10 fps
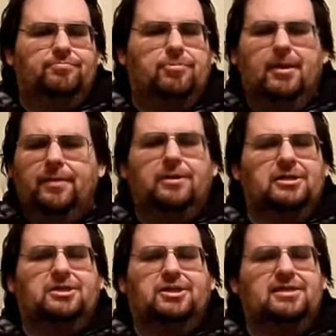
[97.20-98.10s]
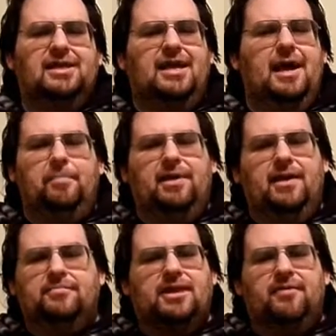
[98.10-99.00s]
pretty much just the app
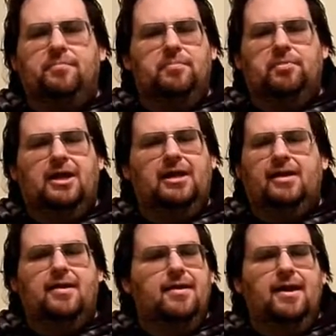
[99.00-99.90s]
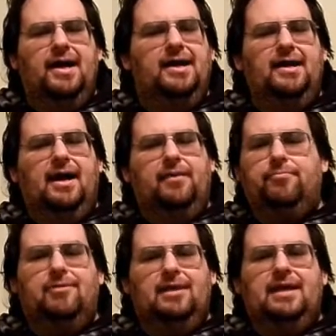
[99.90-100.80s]
games I've been playing. And I
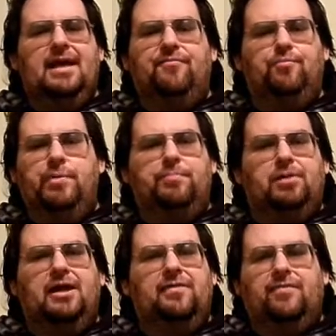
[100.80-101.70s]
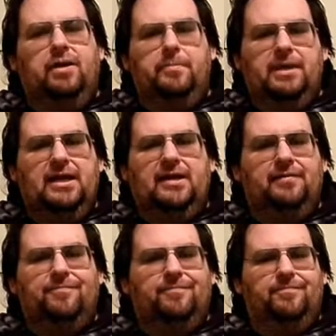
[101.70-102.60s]
really haven't been playing very many
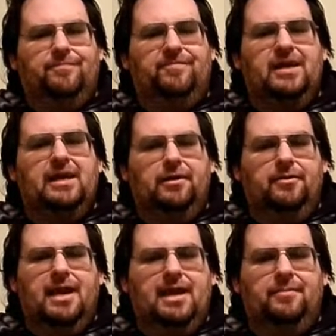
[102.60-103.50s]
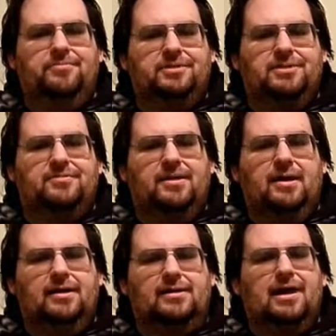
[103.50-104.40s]
video games
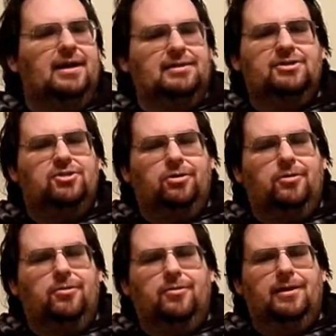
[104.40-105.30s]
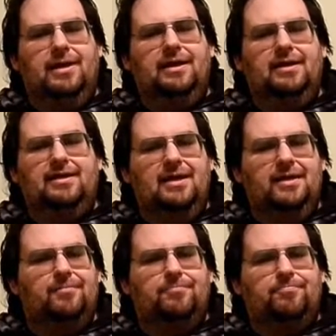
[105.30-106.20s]
on console or
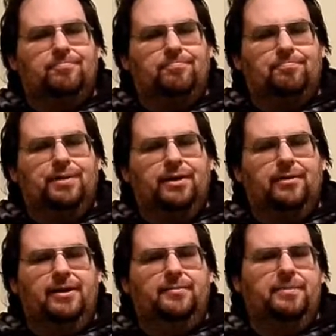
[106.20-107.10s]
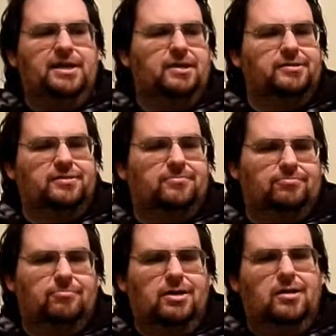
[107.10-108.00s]
anything, period, because,
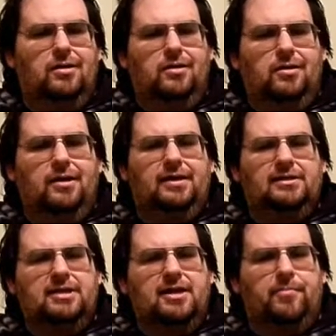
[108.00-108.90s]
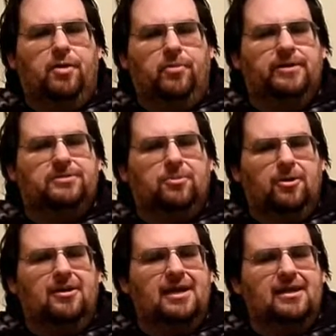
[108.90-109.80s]
like I said, I'm always
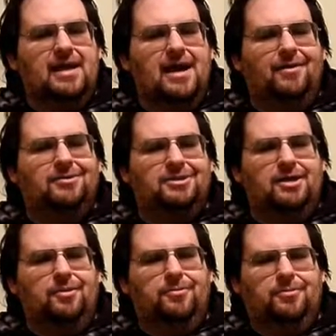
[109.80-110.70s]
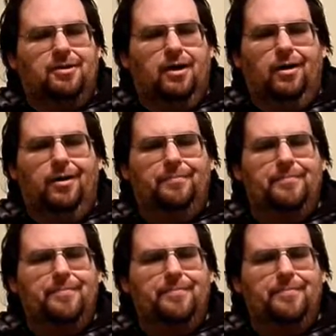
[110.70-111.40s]
working now, so, um,